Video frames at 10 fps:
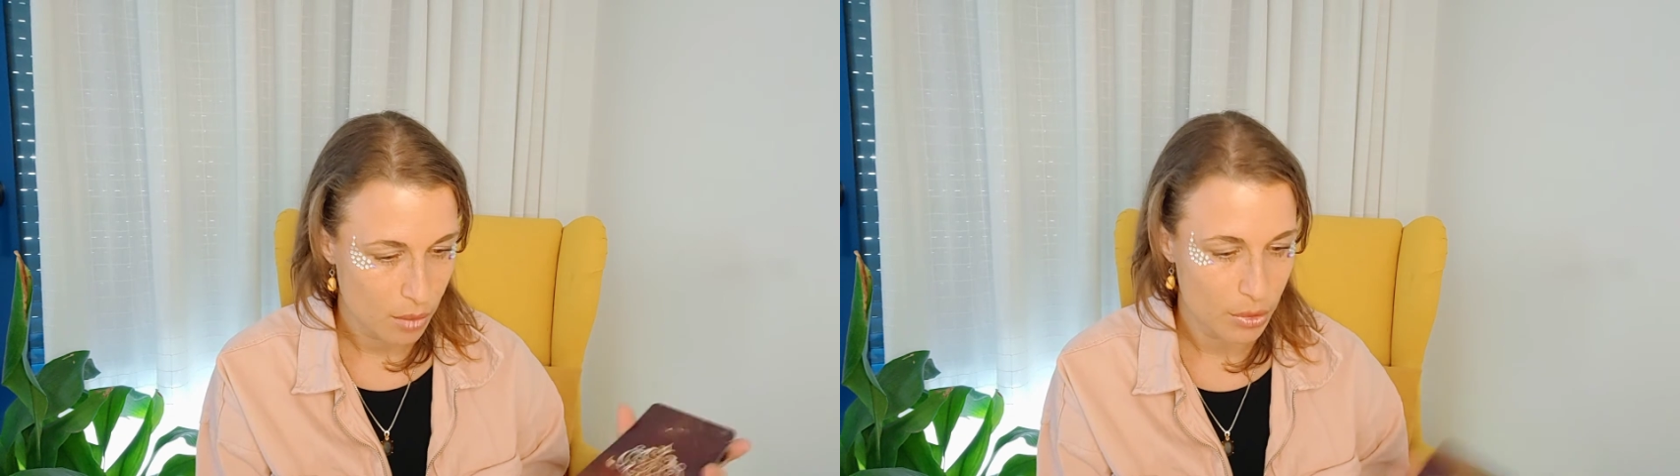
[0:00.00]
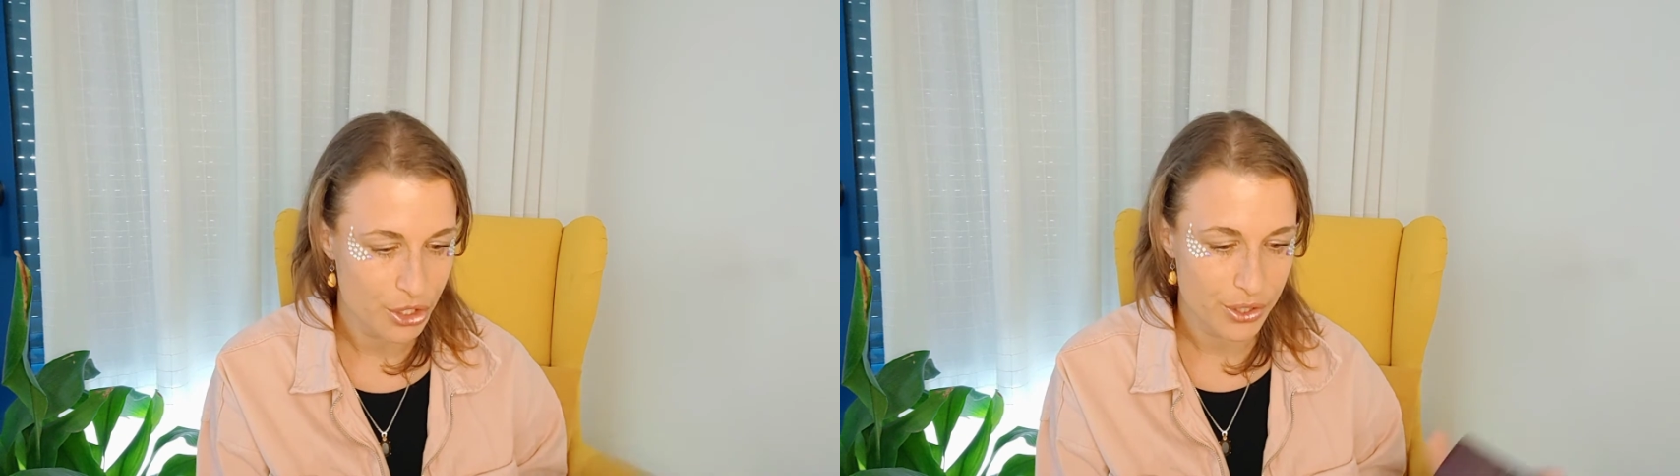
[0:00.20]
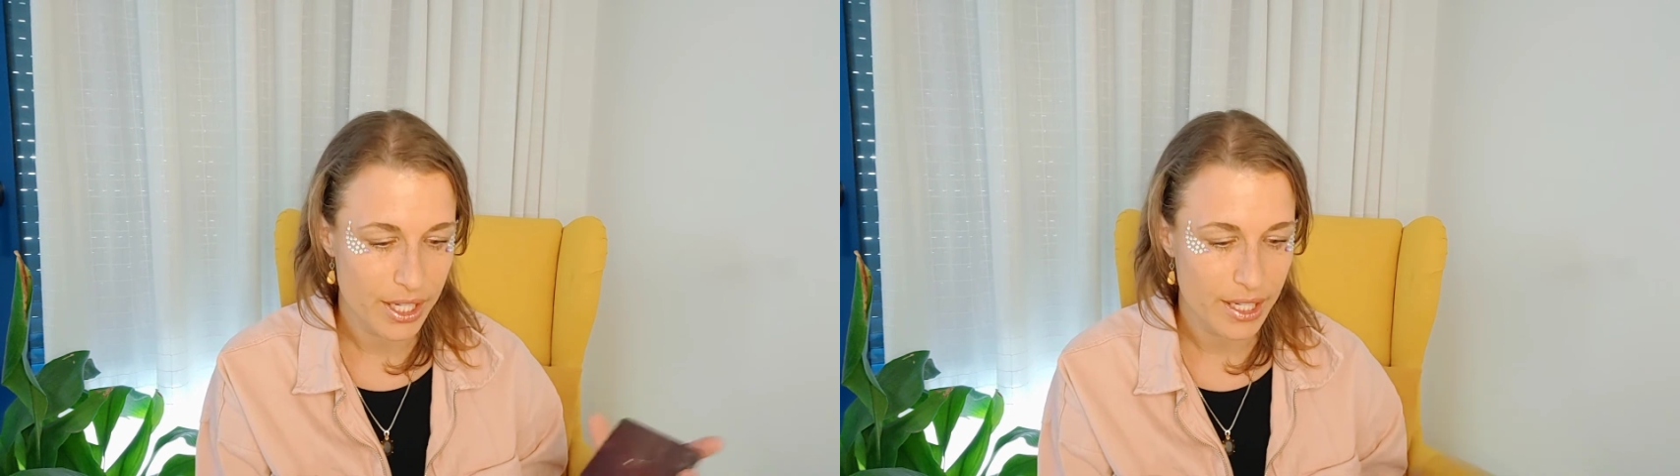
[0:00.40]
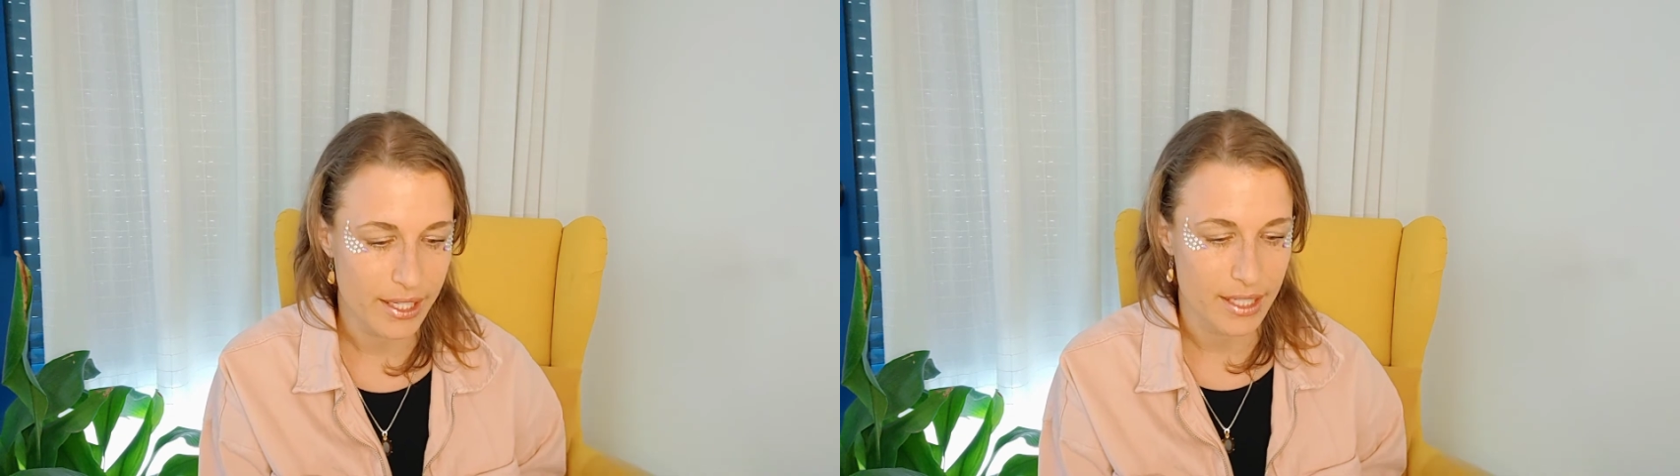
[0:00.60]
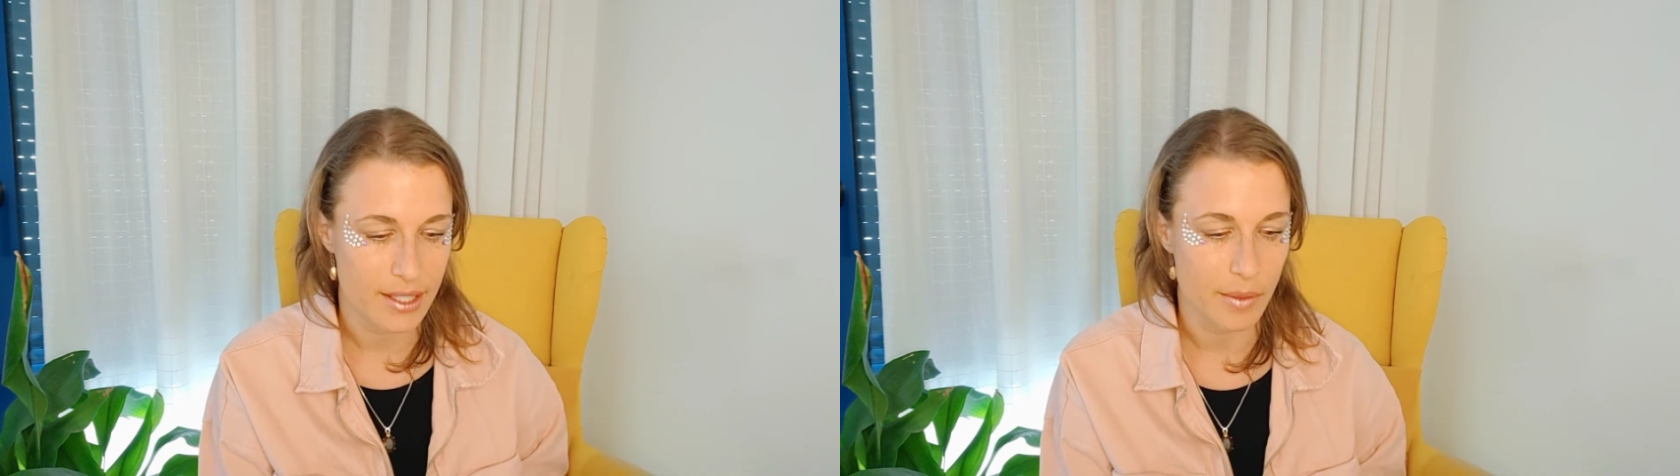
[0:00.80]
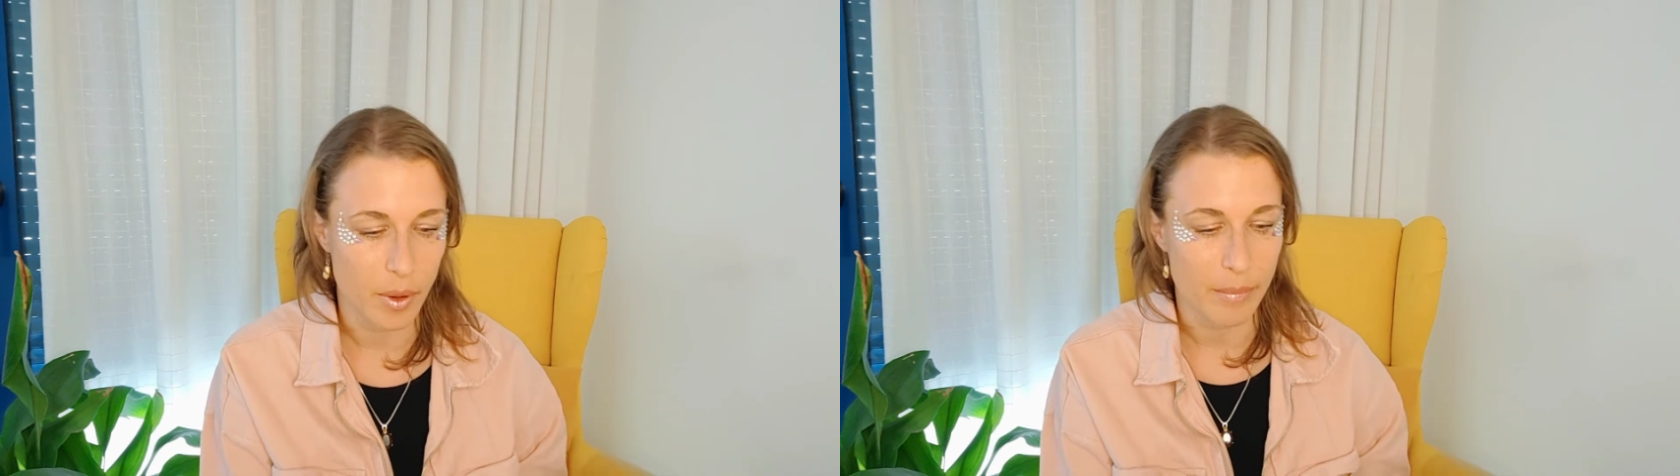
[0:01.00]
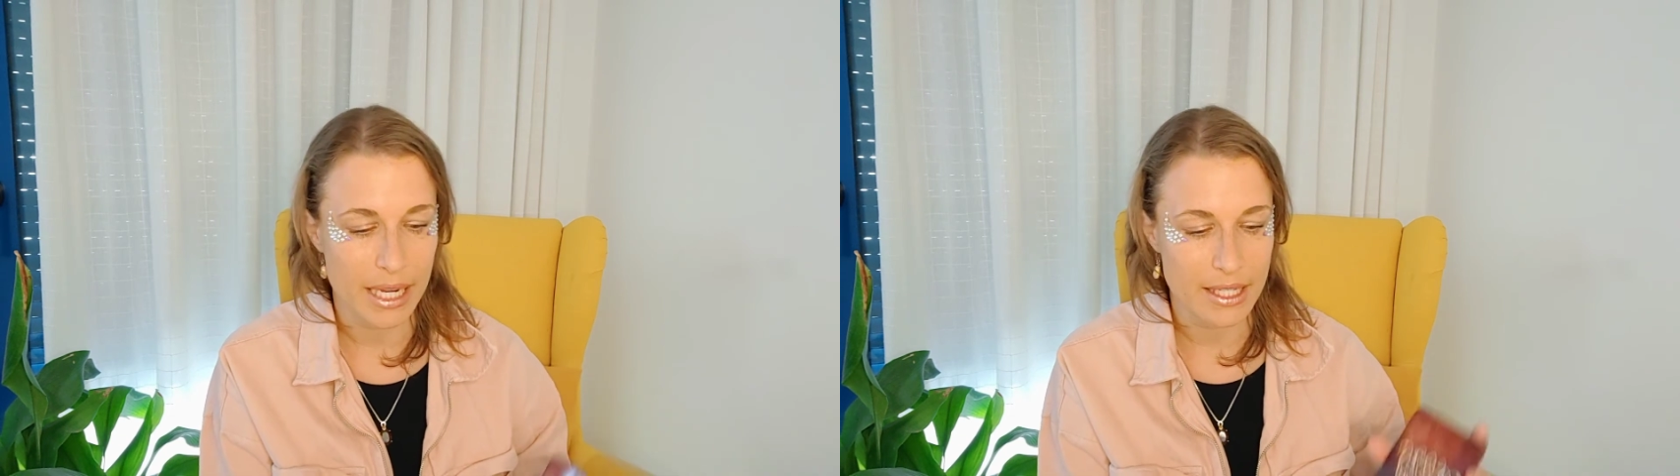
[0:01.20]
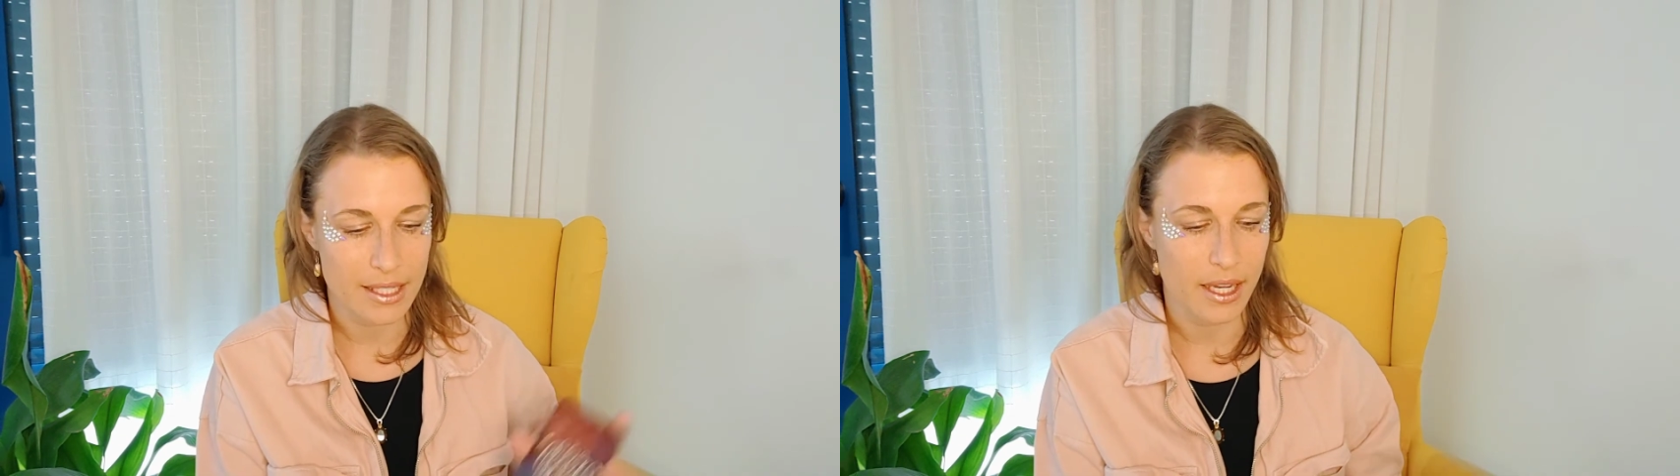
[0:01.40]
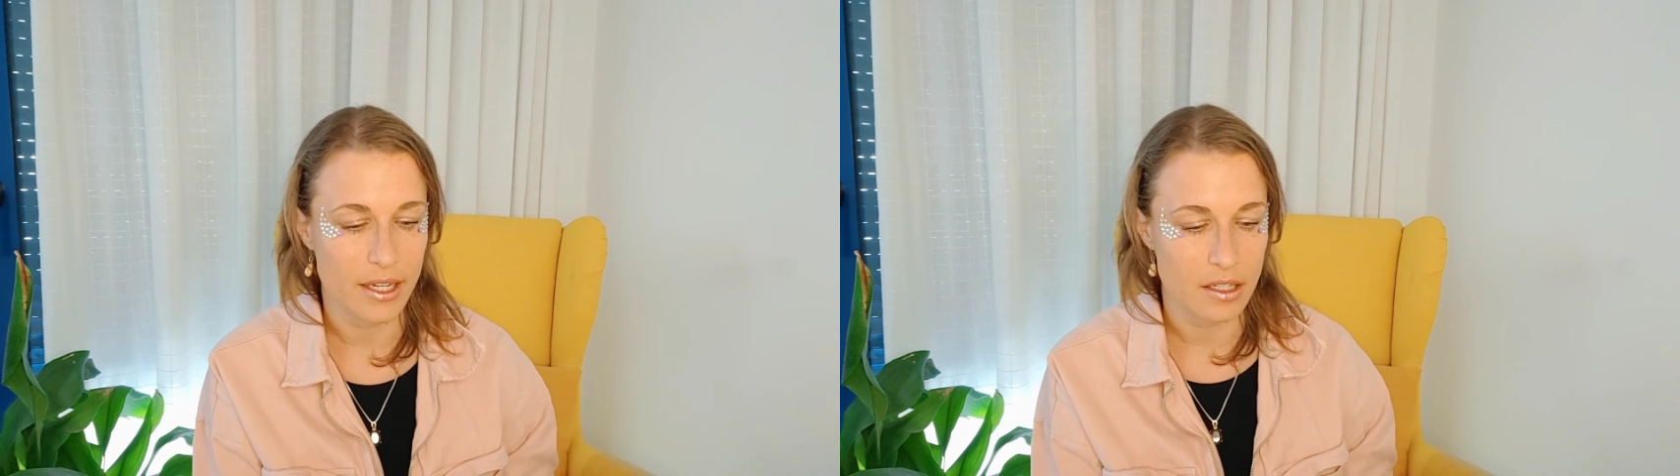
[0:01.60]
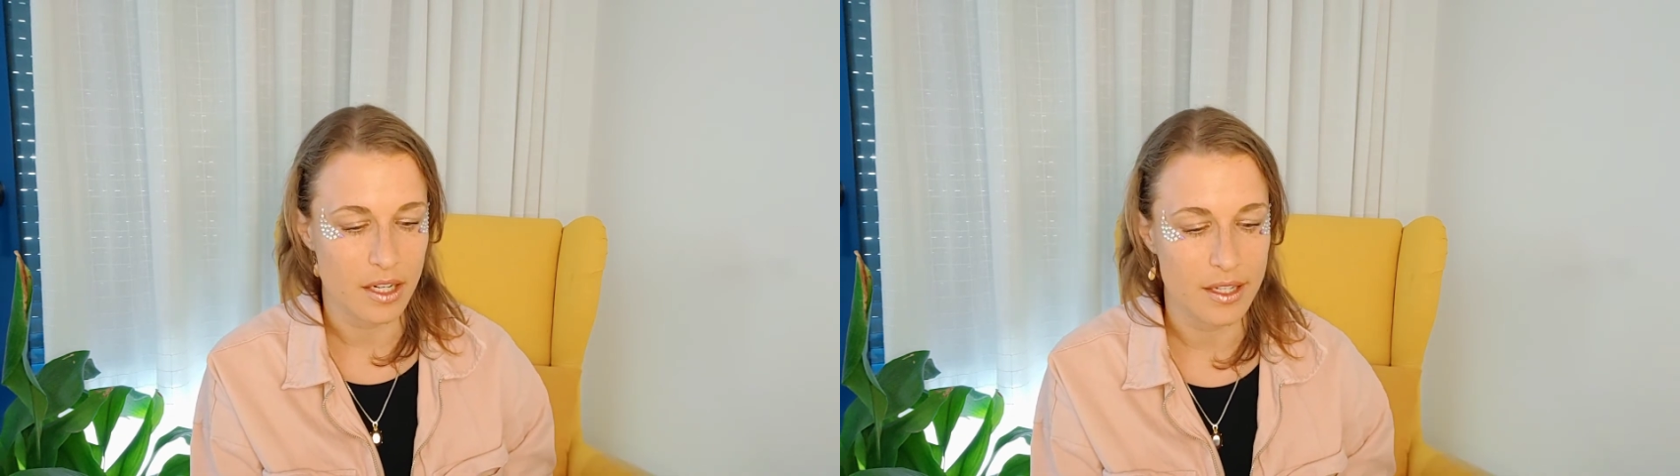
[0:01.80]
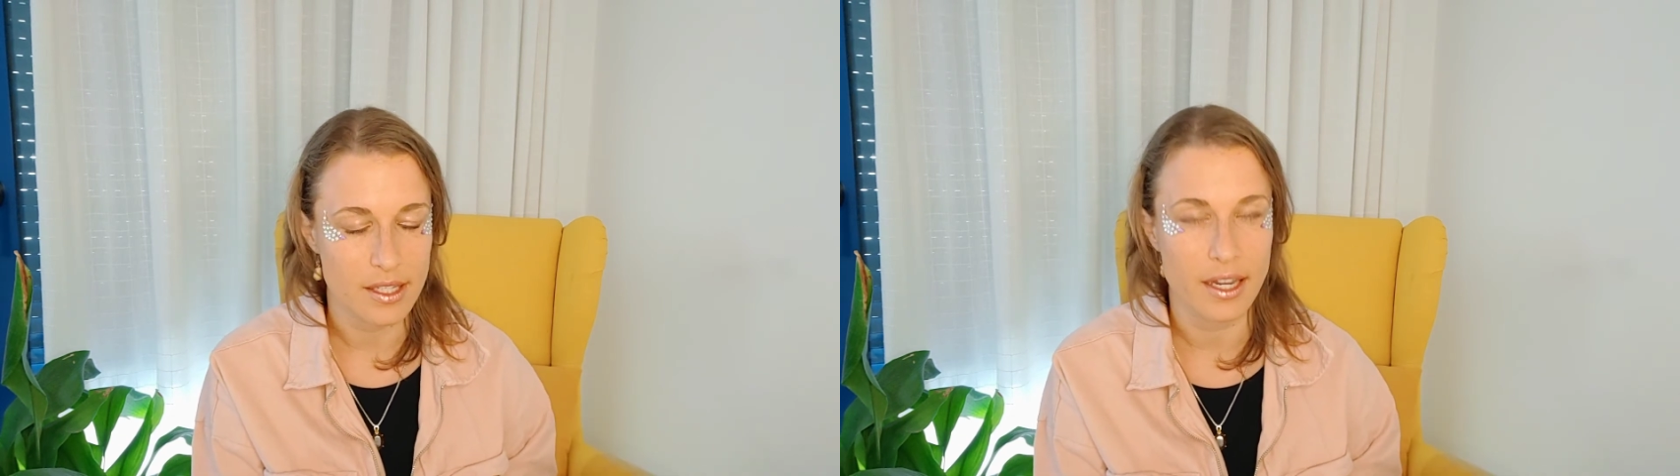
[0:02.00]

But you're going to get some amazing ideas.